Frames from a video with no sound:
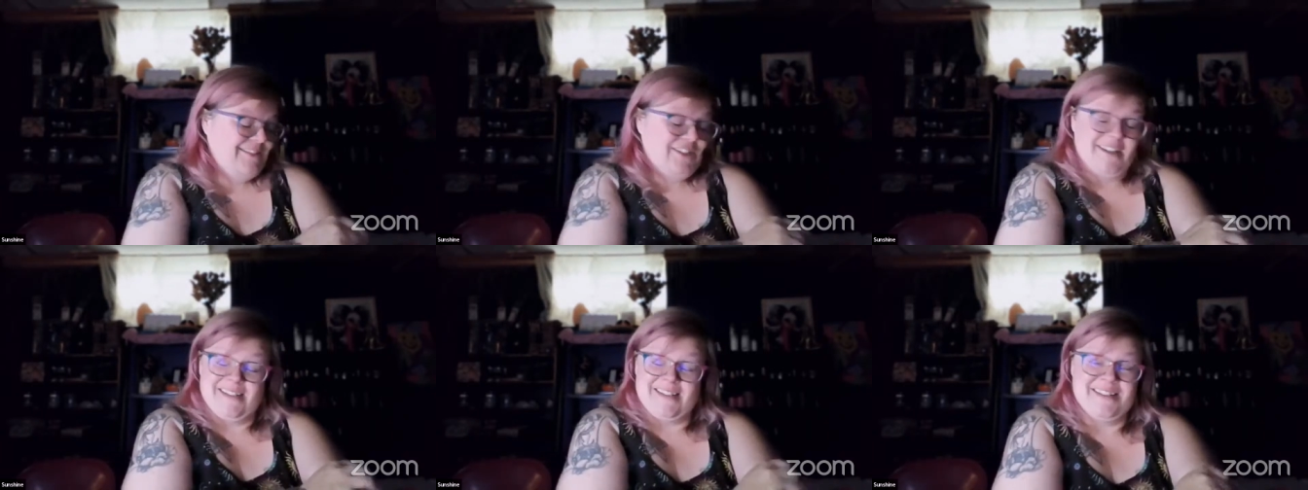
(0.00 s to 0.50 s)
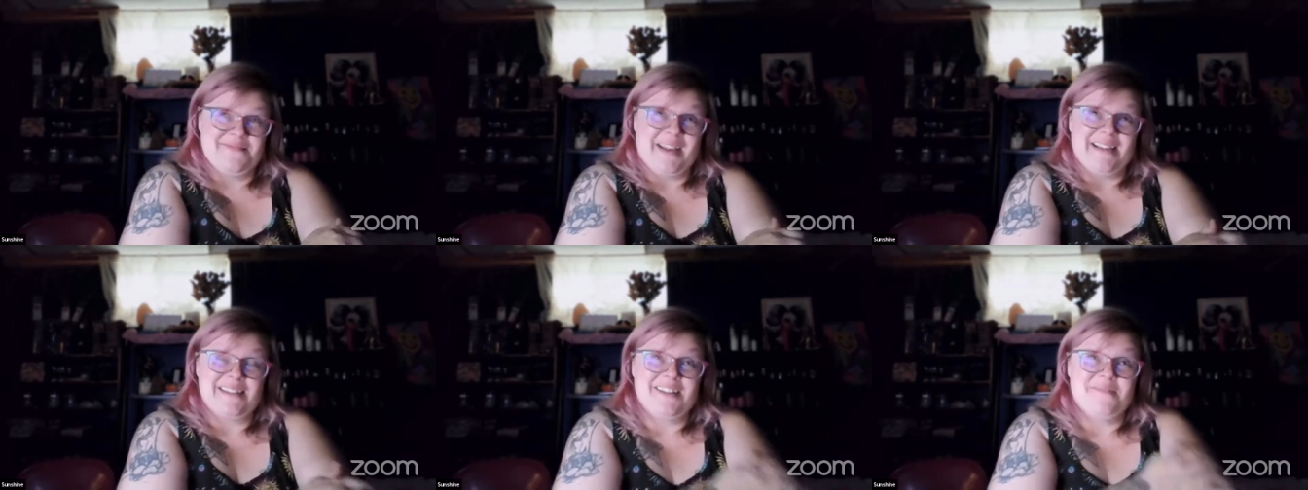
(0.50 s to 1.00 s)
just as
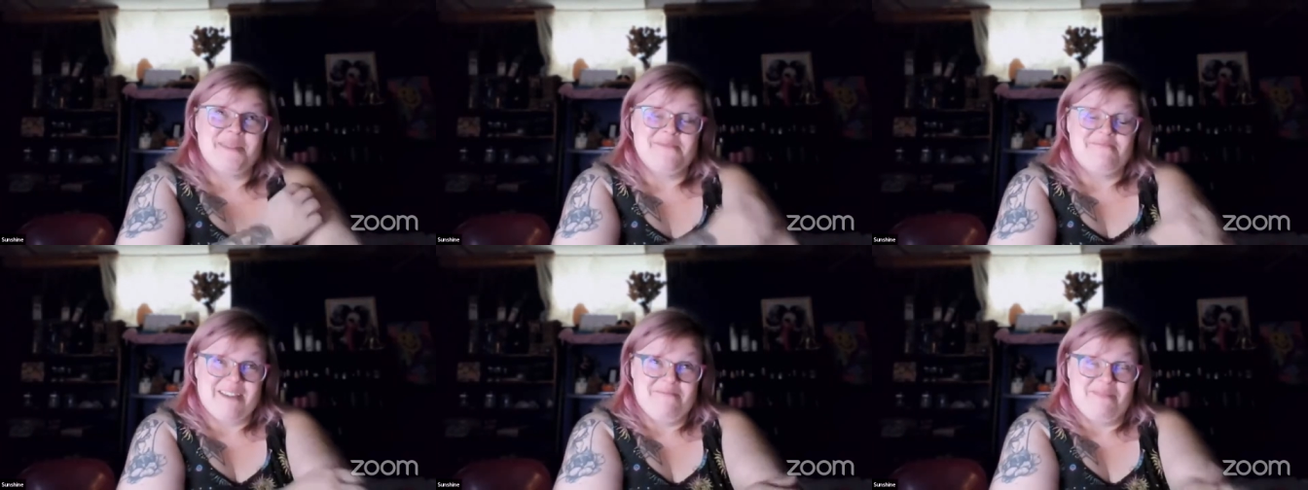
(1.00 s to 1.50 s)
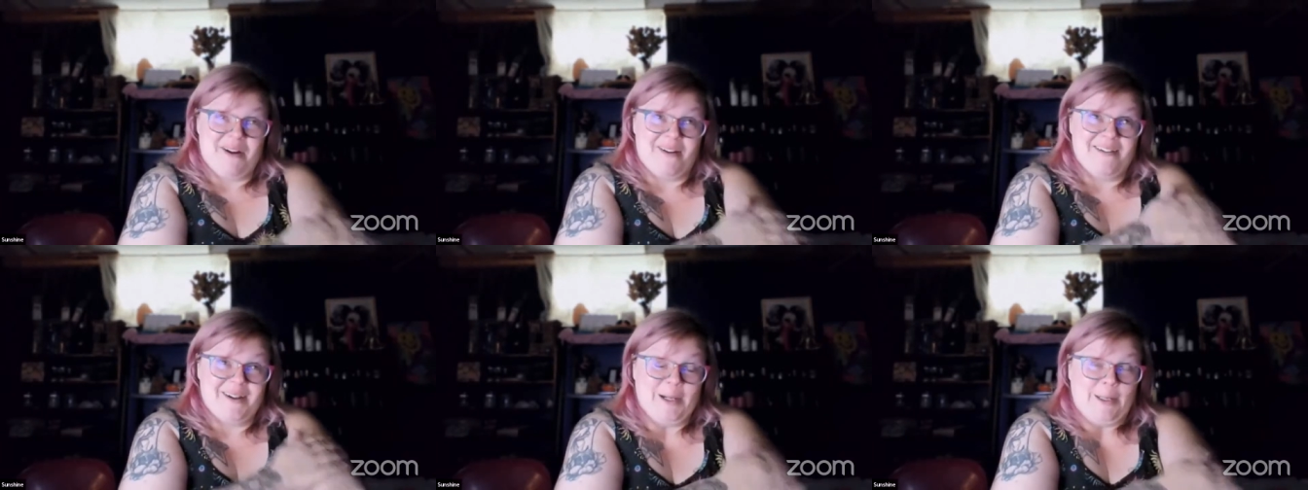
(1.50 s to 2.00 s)
messed up as me
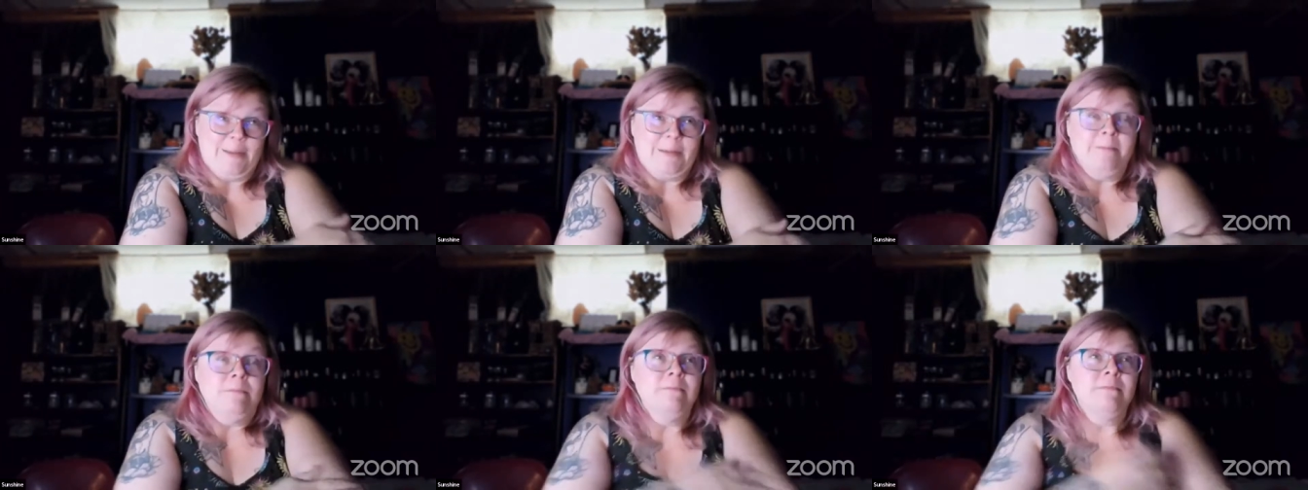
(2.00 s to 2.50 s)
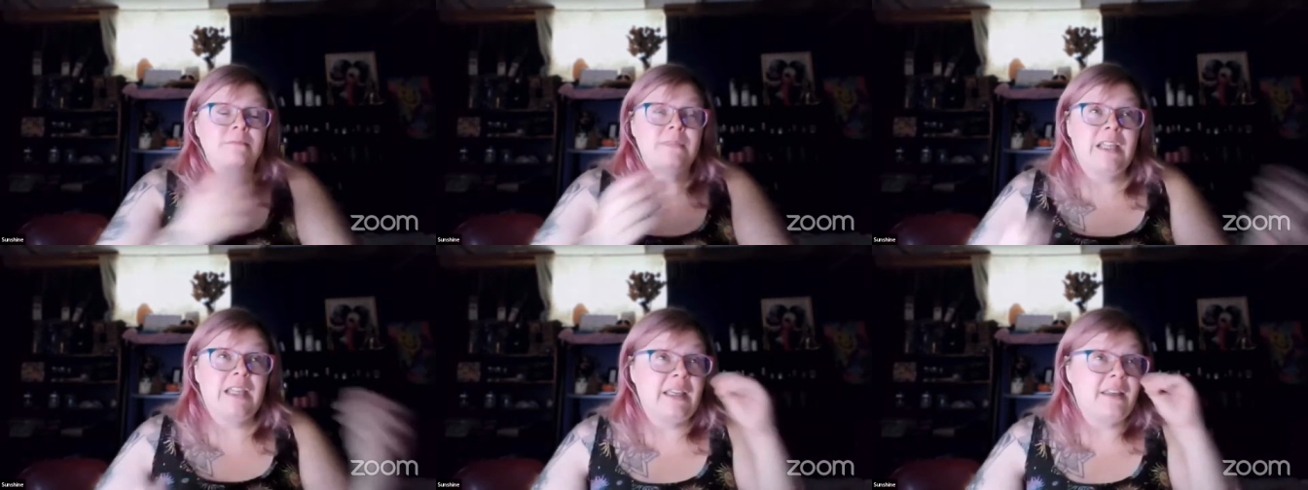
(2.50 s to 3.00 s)
partner,
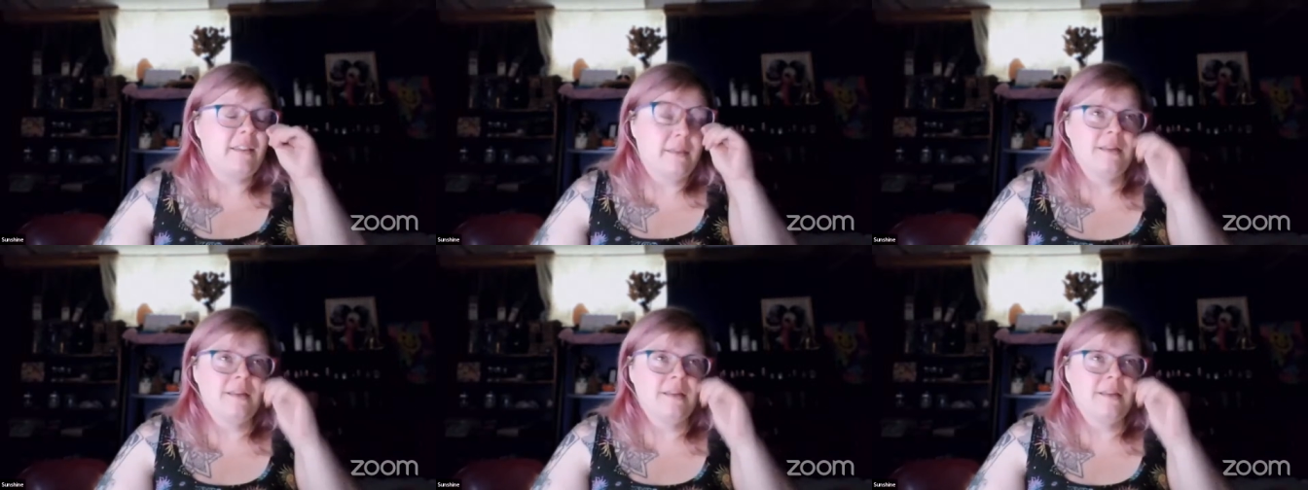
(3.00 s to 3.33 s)
Keith.